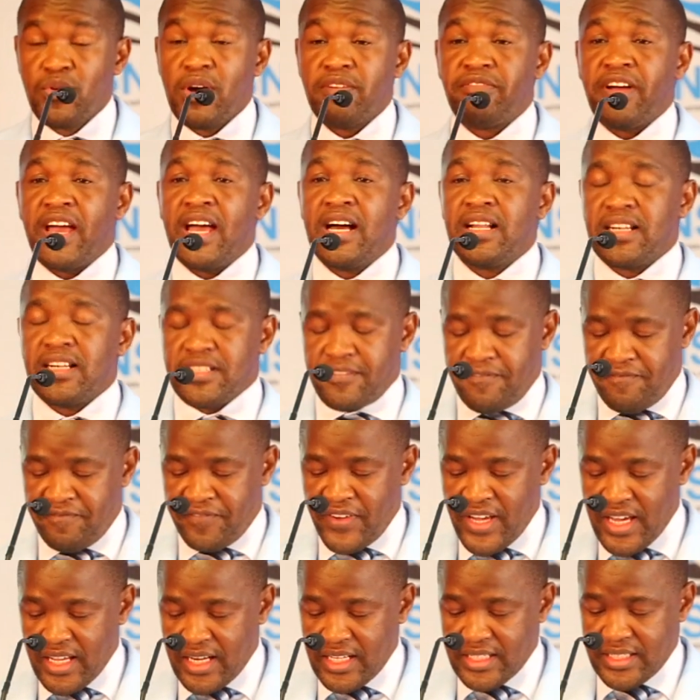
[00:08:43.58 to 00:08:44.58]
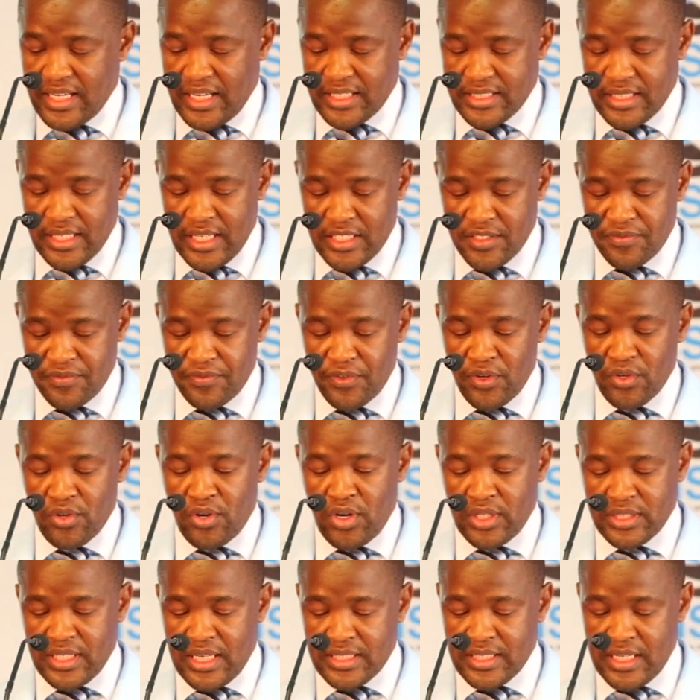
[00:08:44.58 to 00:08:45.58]
have held very successful
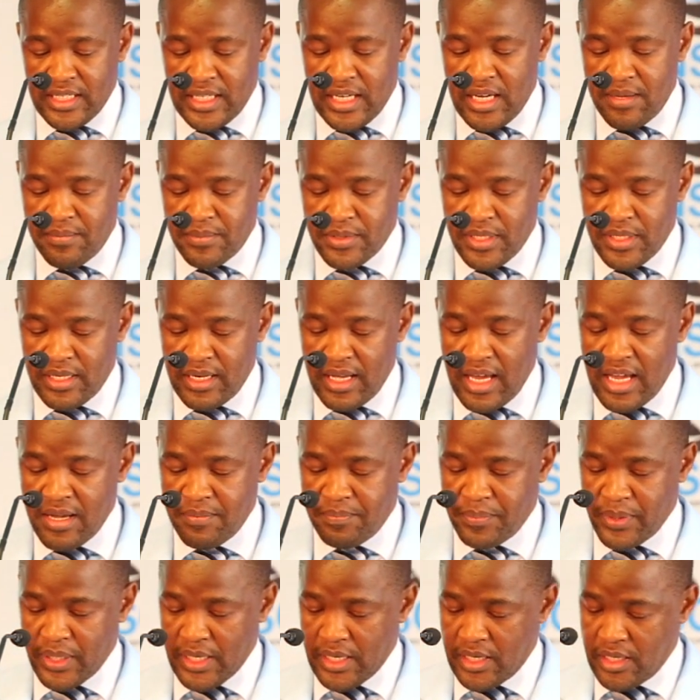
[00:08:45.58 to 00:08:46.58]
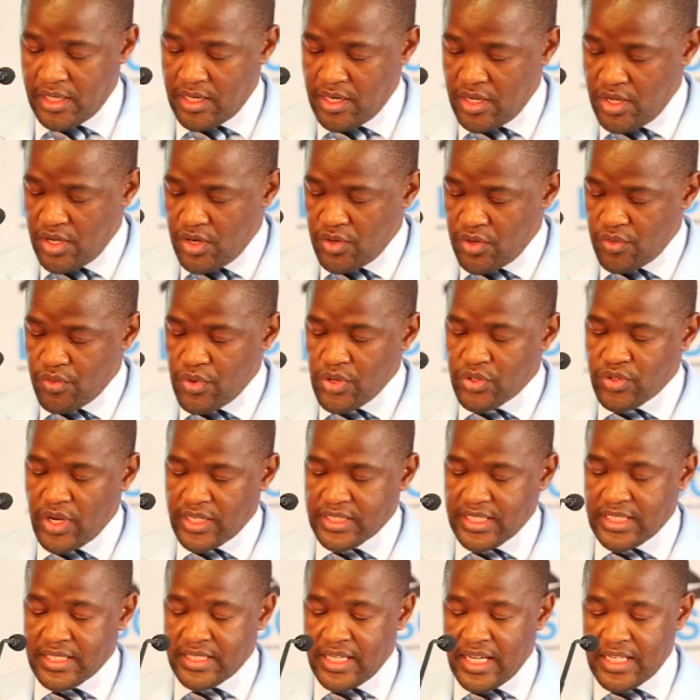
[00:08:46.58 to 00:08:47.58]
Kosasa Games in April, which
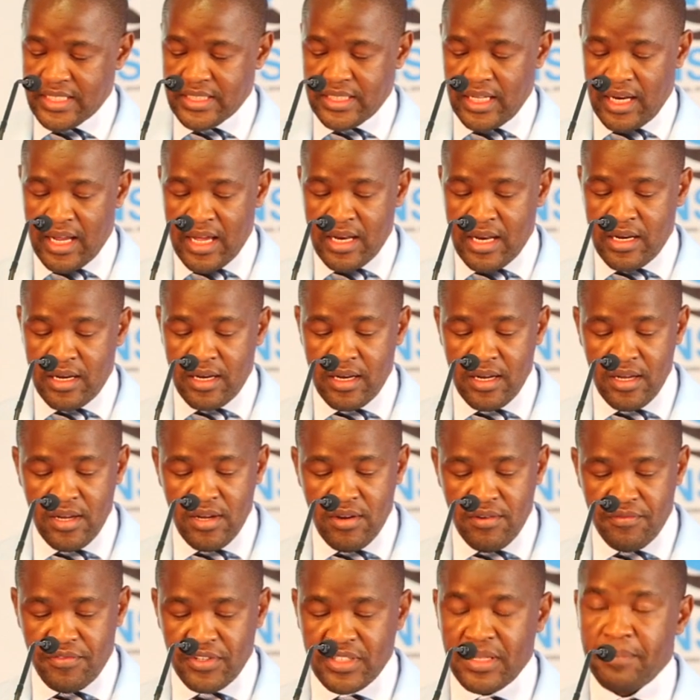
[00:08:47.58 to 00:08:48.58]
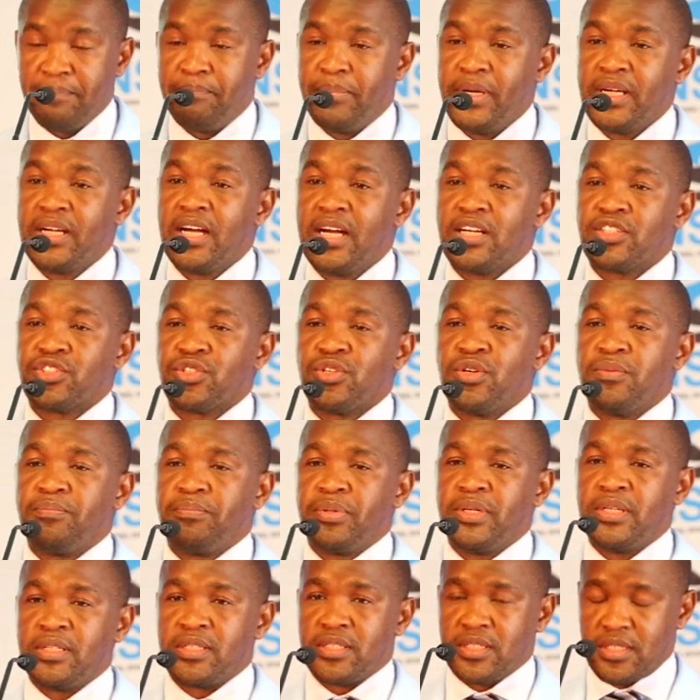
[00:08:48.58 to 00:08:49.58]
was a test run for the bigger
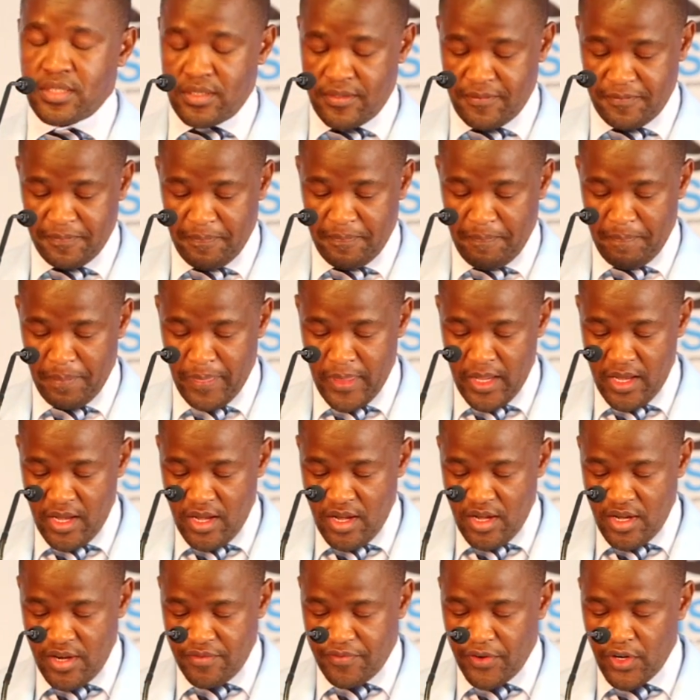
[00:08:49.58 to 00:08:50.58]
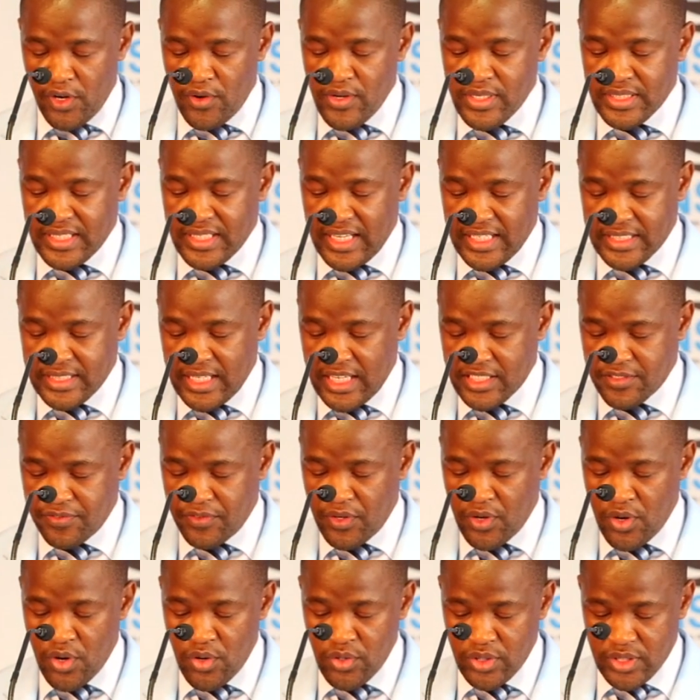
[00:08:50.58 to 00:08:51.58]
showpiece. Following
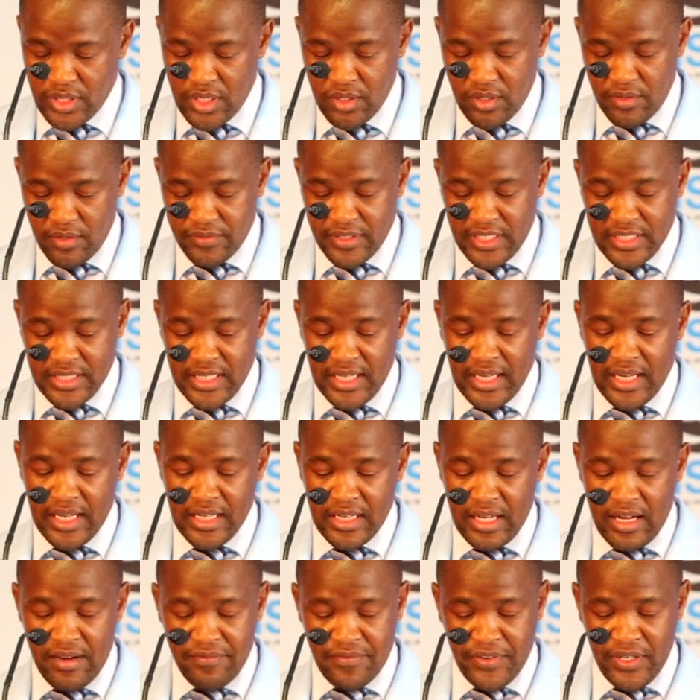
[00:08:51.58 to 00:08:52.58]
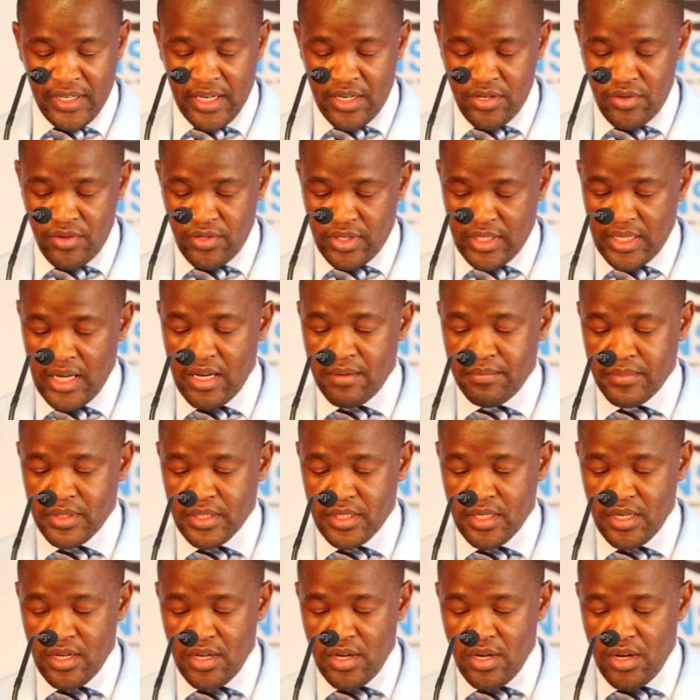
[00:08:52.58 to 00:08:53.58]
successful hosting of the second Africa Youth
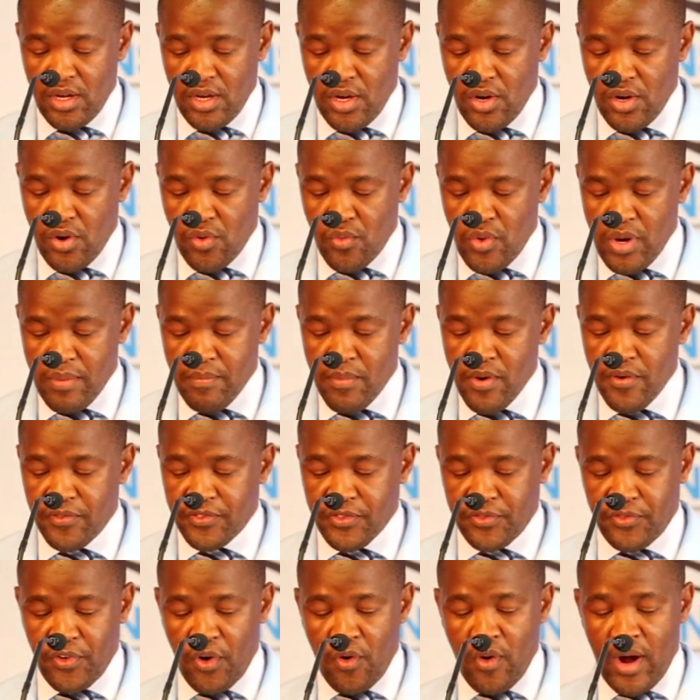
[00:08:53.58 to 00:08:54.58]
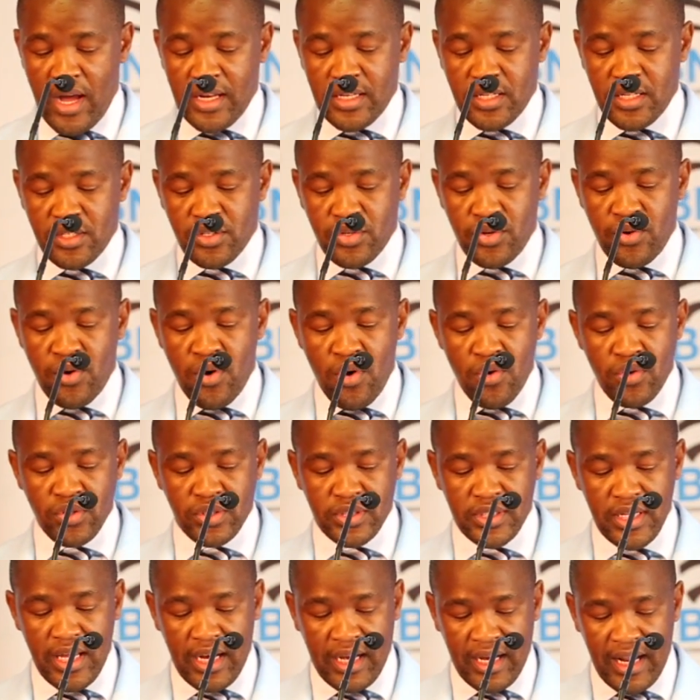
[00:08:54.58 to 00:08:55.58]
Games, we moved forward to
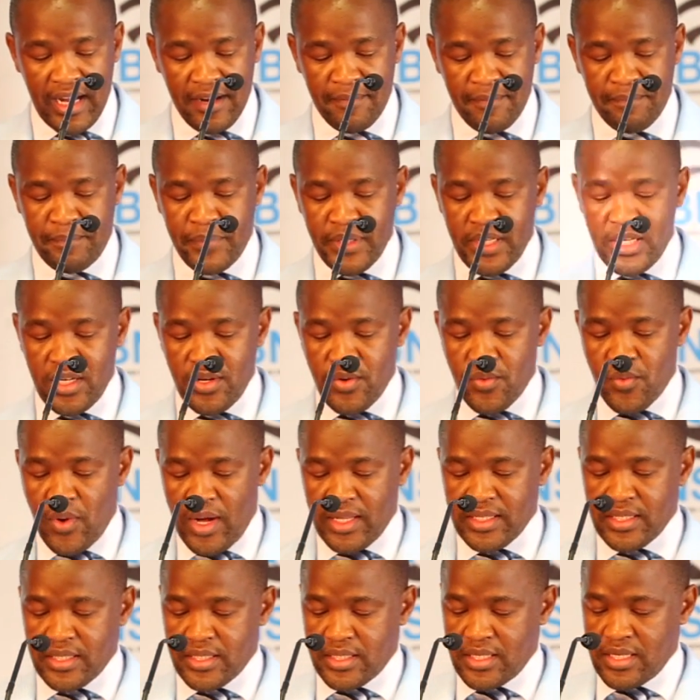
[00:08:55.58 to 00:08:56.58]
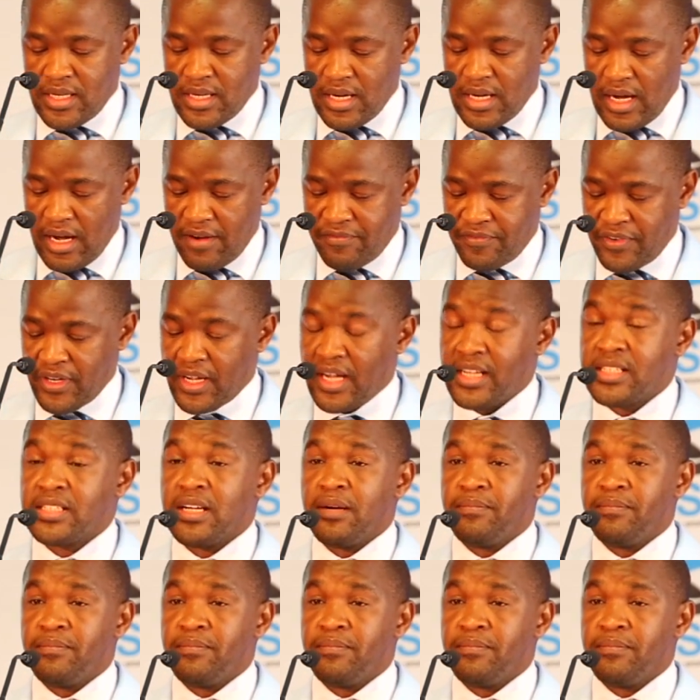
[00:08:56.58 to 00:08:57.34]
host Rugby 1C Africa